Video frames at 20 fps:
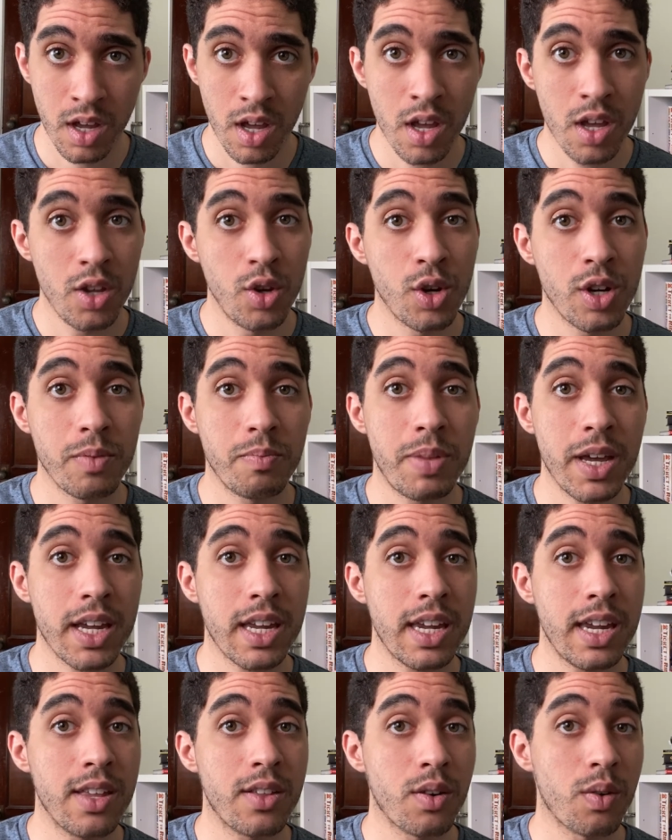You can pick
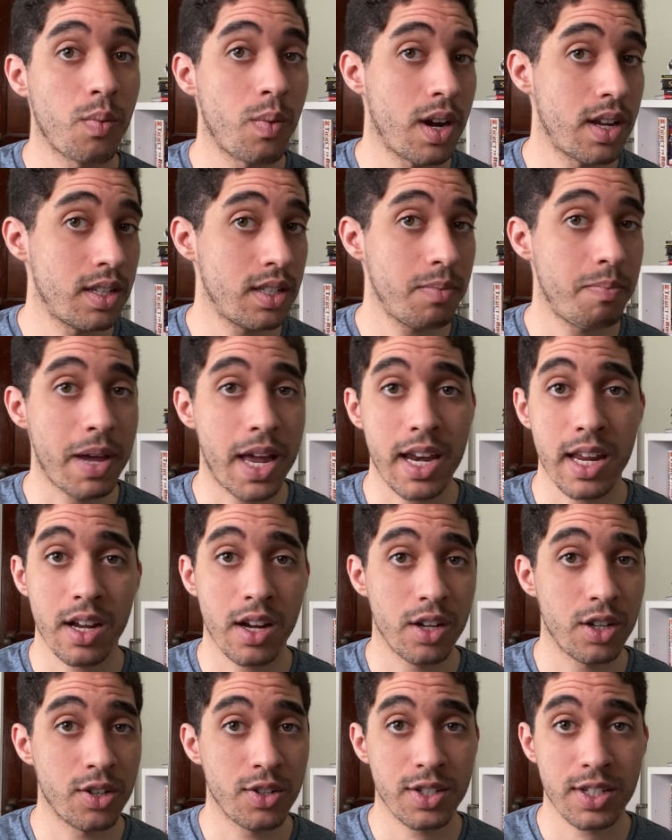either one depending
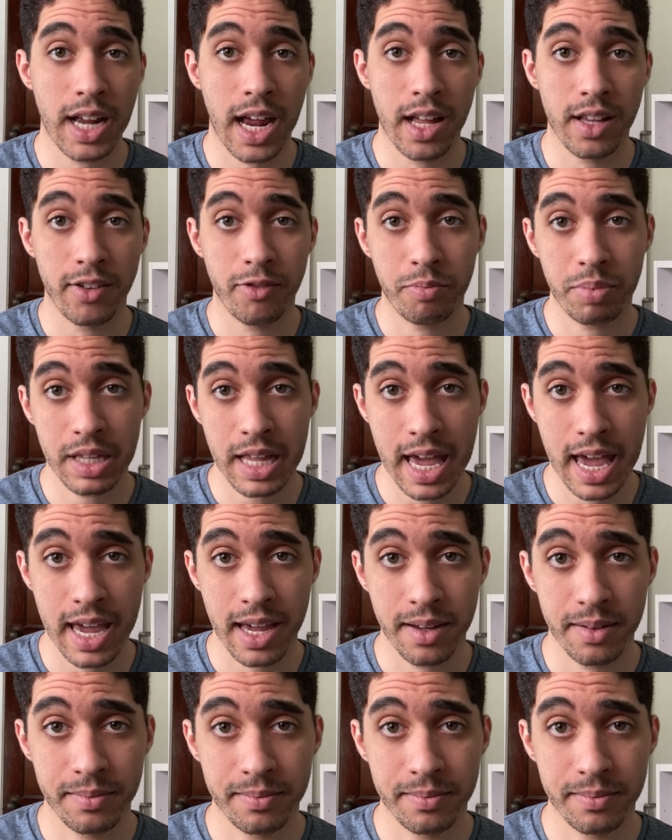on your style of play.